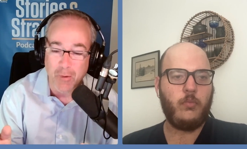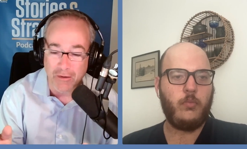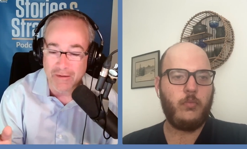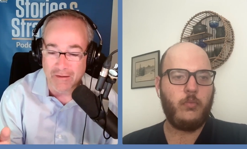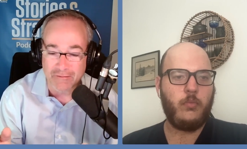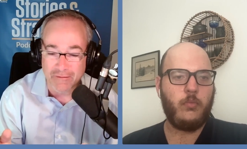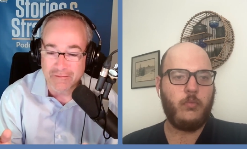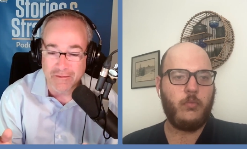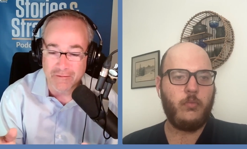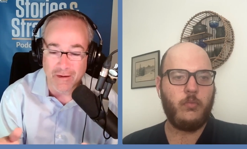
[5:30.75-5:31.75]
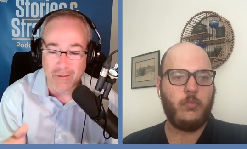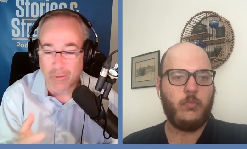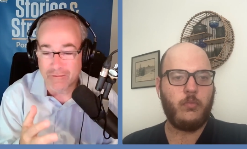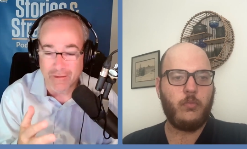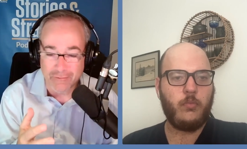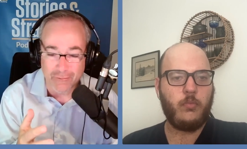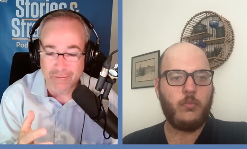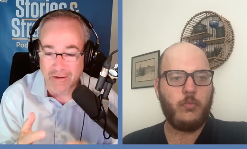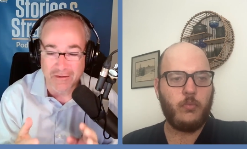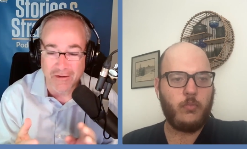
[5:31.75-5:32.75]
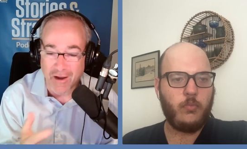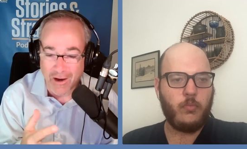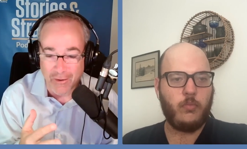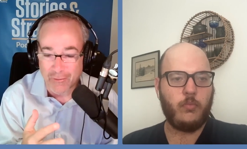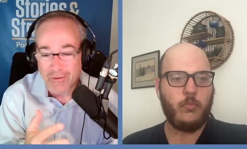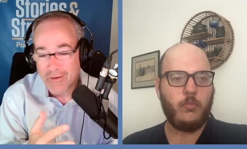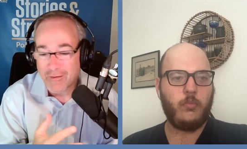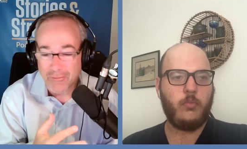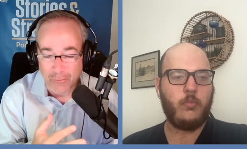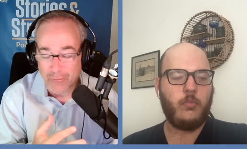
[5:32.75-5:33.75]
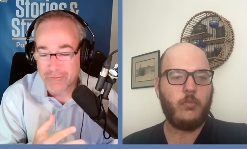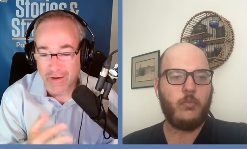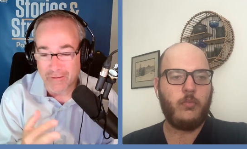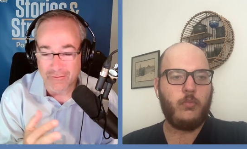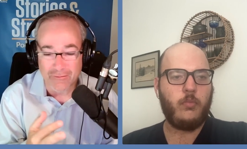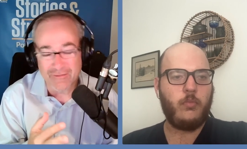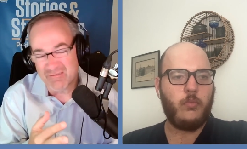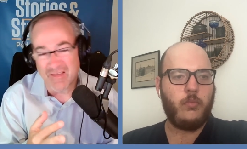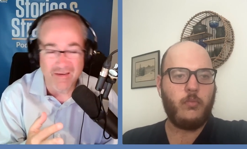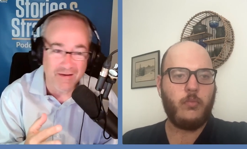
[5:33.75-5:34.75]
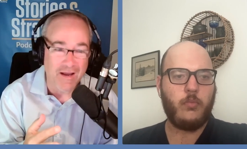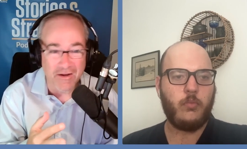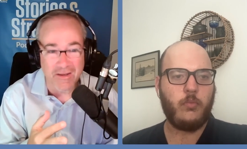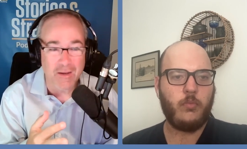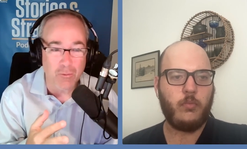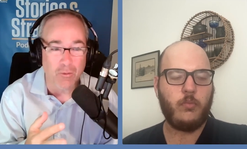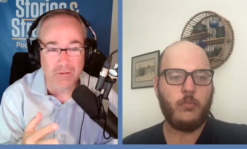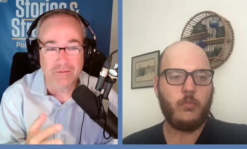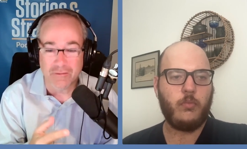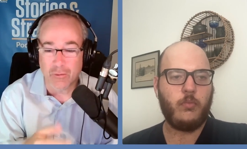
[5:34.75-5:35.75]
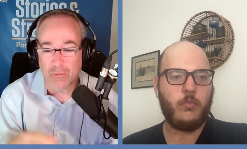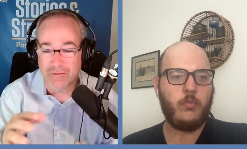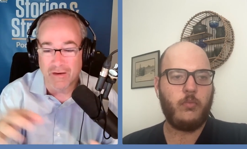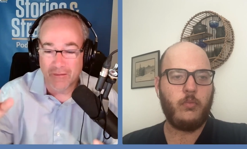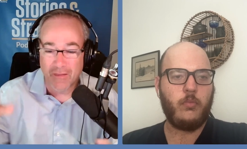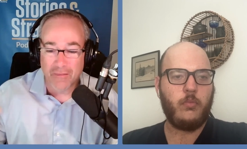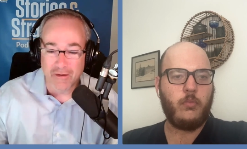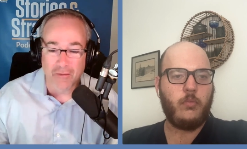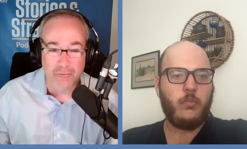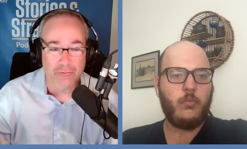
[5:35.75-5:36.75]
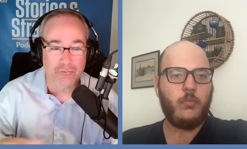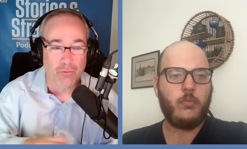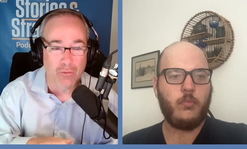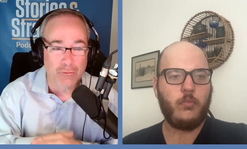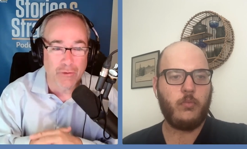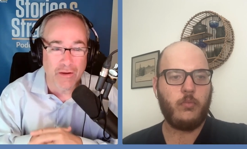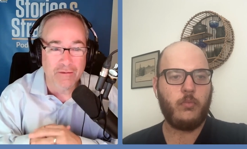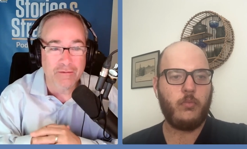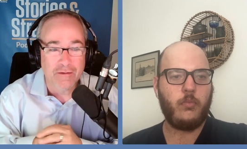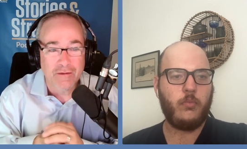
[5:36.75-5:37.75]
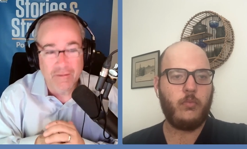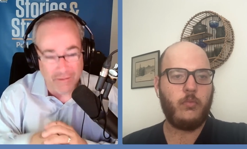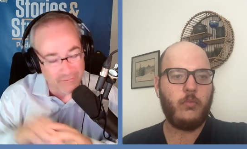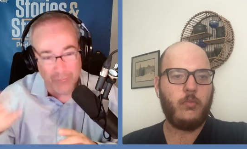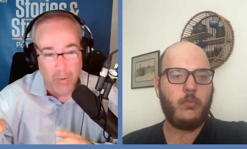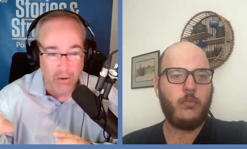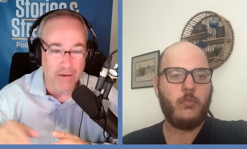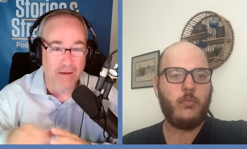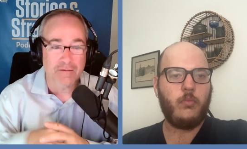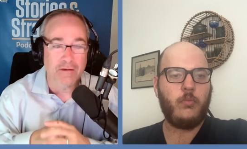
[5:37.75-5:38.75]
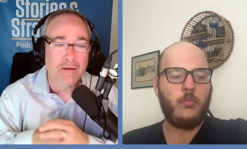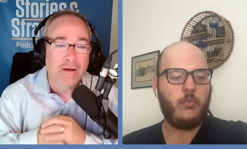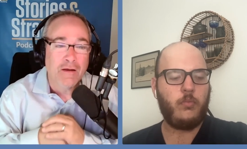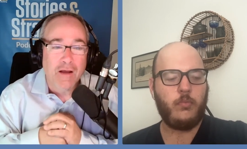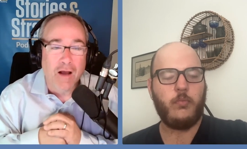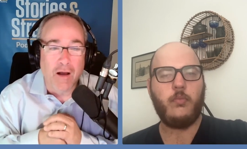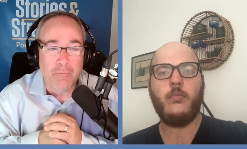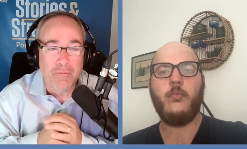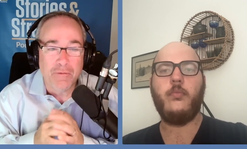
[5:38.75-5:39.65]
Speaker 1: podcast listing day. Wednesdays are slightly higher. Thursdays are eh, kind of equal to Tuesday, and then the others are shoulder days. That's just podcasting. Uh,